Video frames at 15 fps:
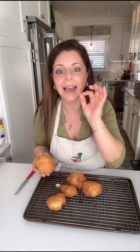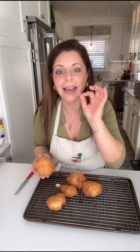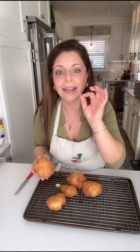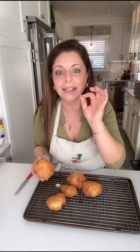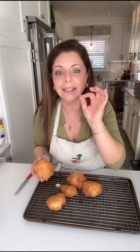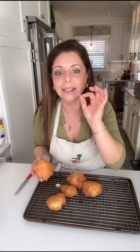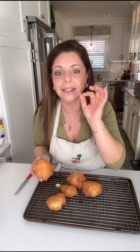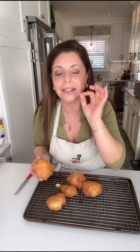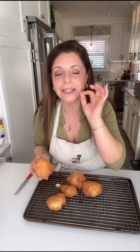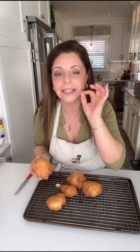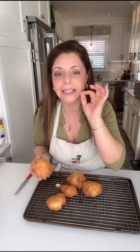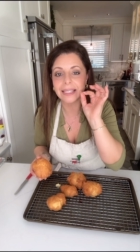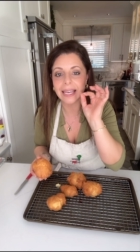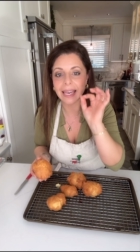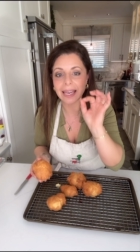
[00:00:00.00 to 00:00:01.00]
and
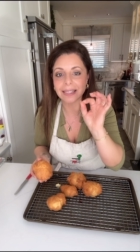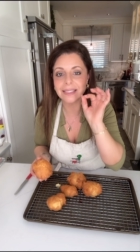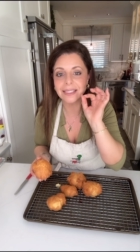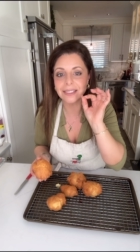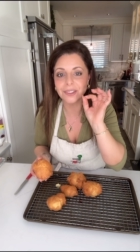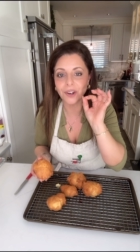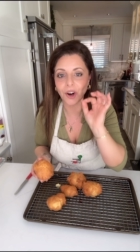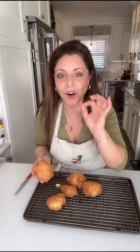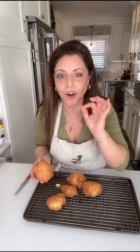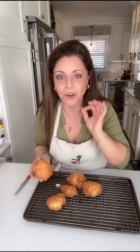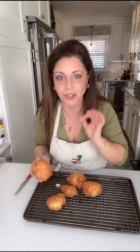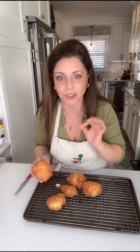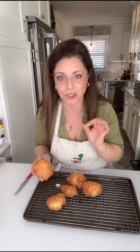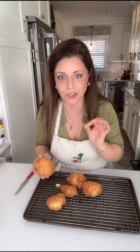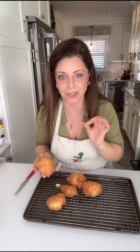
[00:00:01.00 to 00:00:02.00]
candied
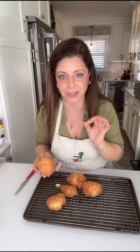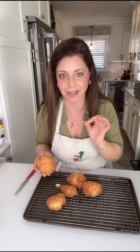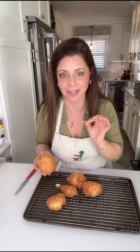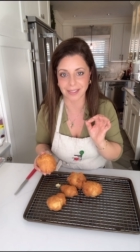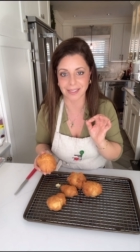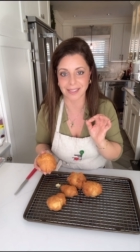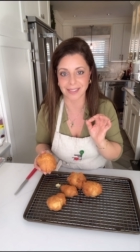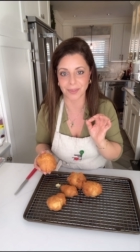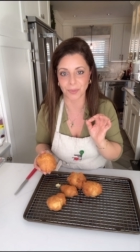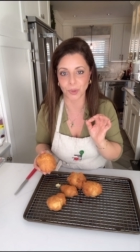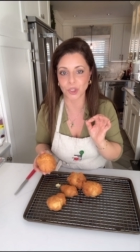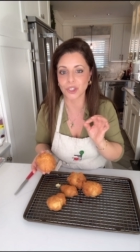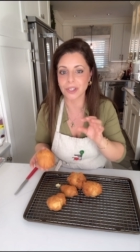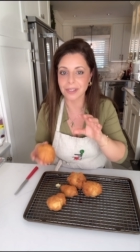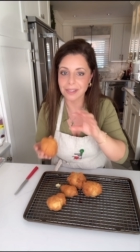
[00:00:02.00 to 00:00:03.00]
orange slice,
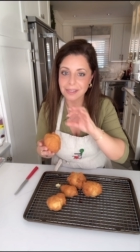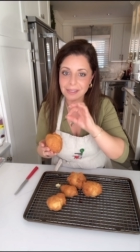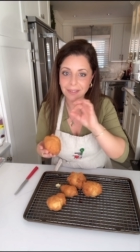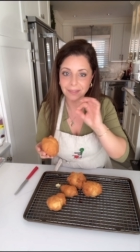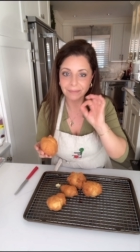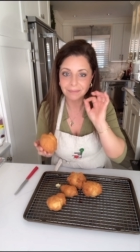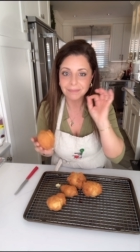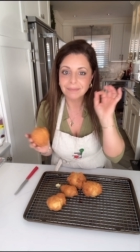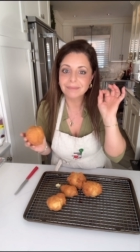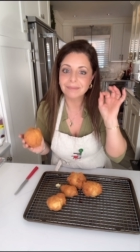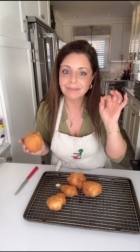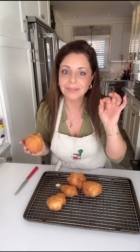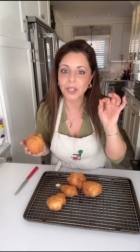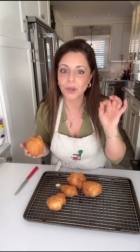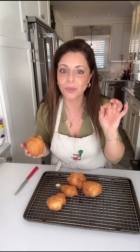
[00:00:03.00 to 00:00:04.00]
which is
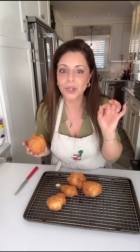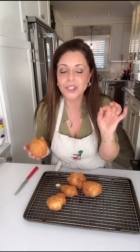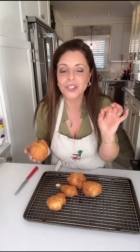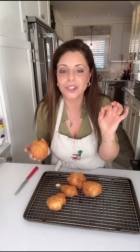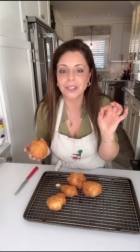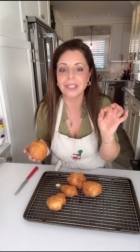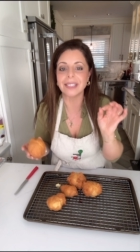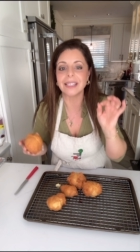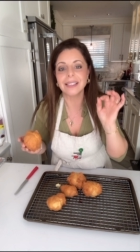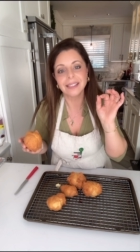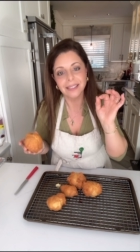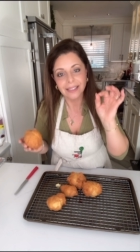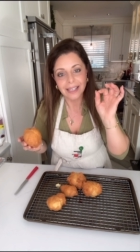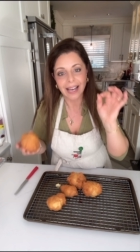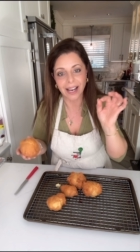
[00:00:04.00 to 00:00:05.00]

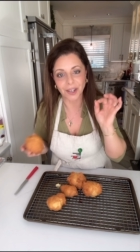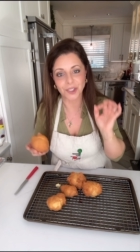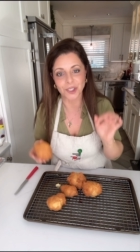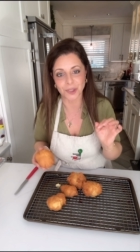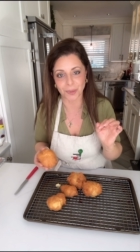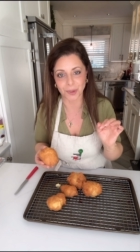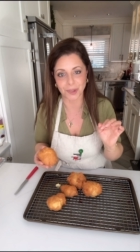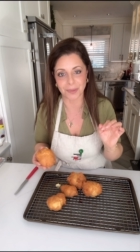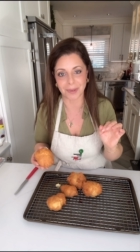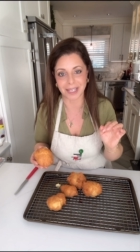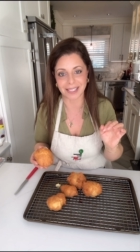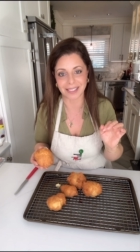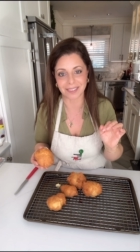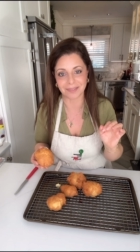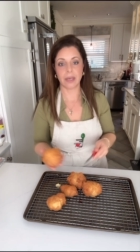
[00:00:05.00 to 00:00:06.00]
originally how you're supposed to
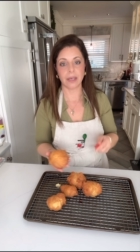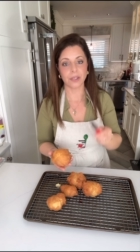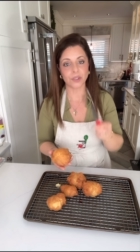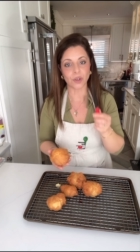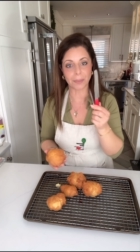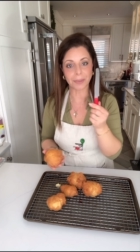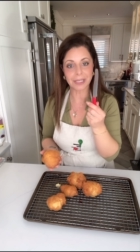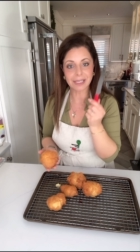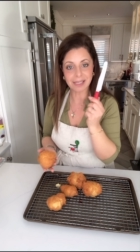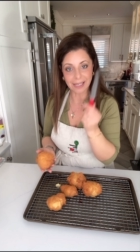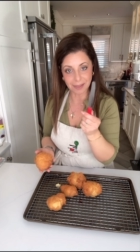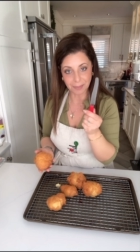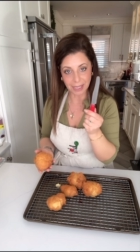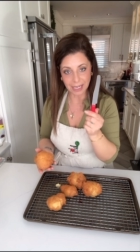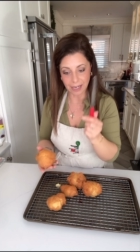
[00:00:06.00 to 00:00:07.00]
make it. So I'm going to
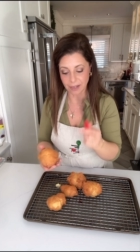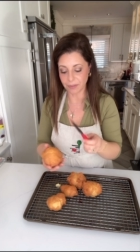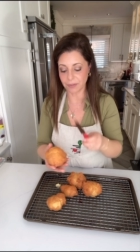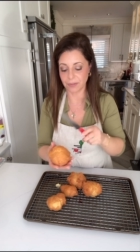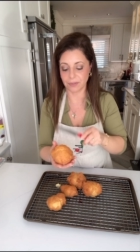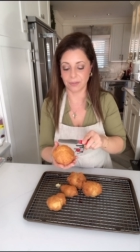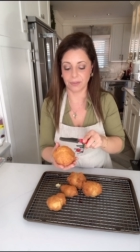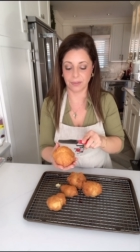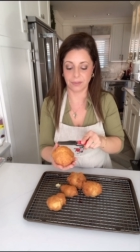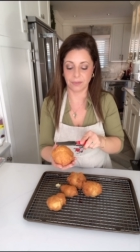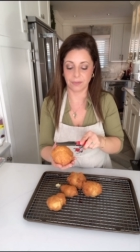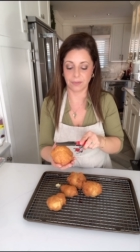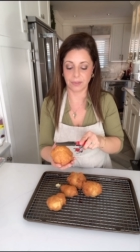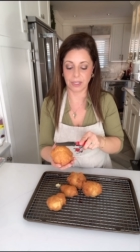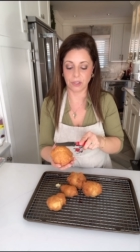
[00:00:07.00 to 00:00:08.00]
take my knife
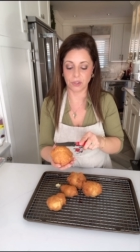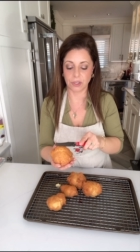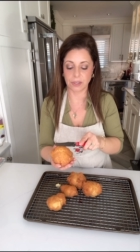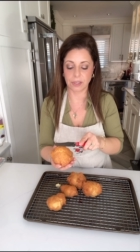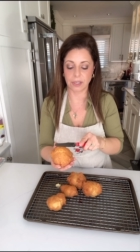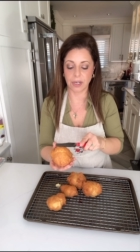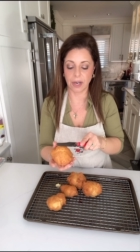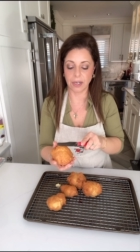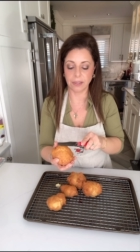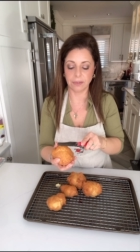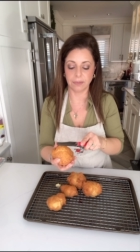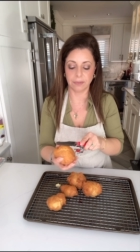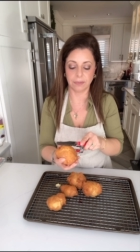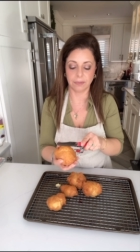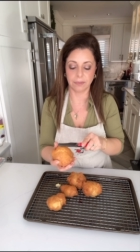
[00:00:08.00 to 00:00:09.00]
and just cut
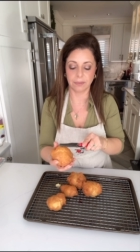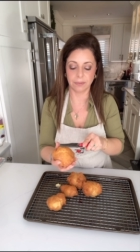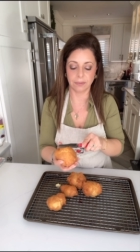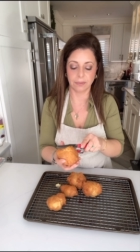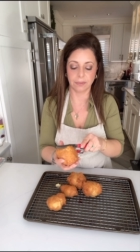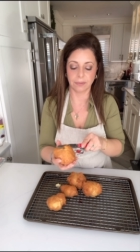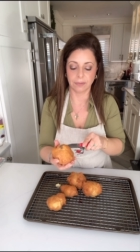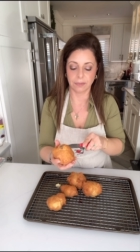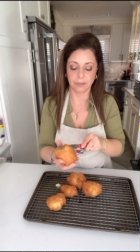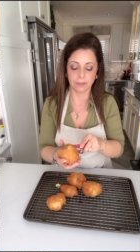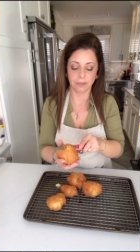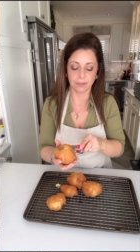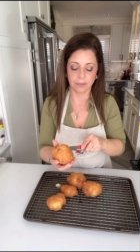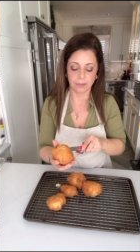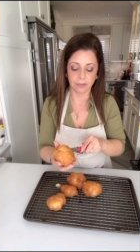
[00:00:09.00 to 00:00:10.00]

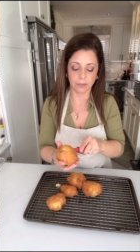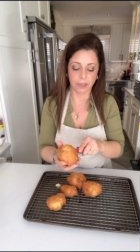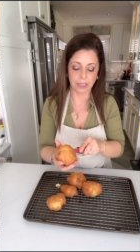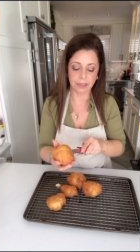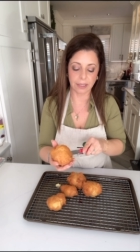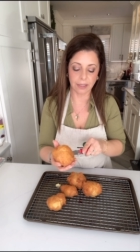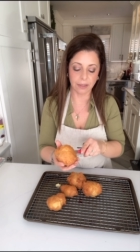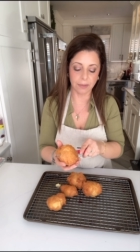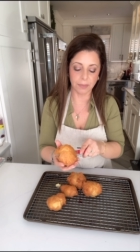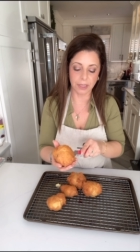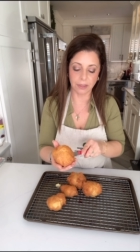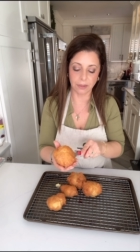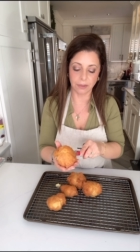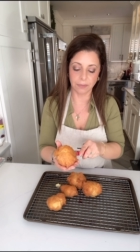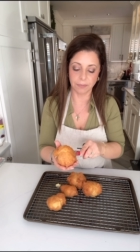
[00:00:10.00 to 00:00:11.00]
right down the
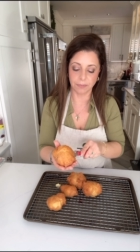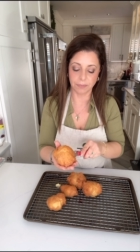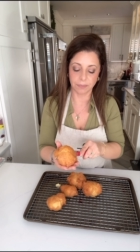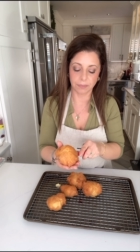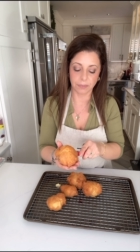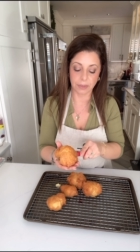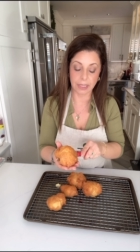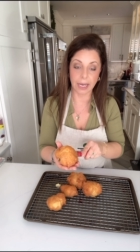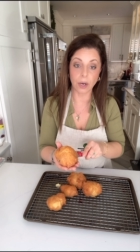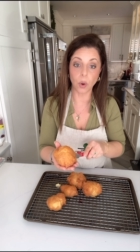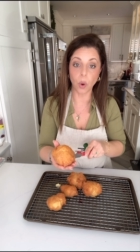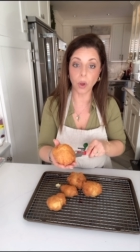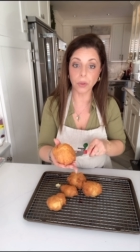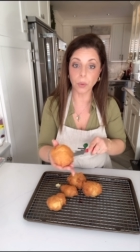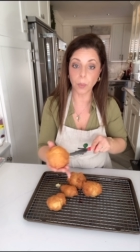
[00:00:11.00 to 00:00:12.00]
middle,
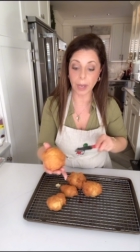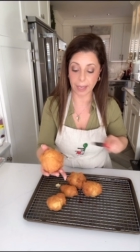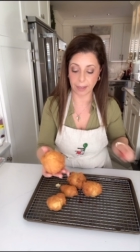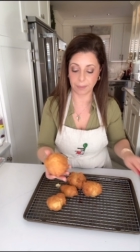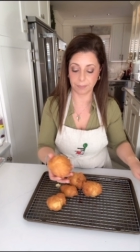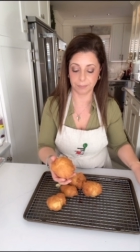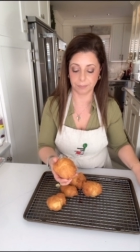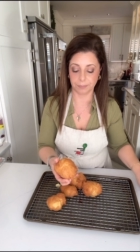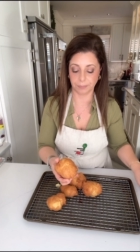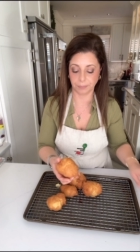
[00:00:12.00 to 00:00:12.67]
not all the way.